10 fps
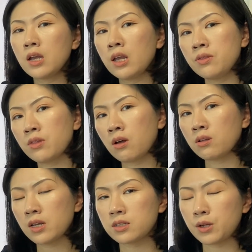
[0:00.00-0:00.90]
in the
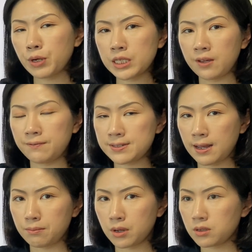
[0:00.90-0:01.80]
declarative
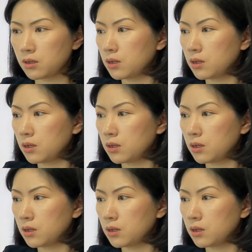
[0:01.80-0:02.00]
statement.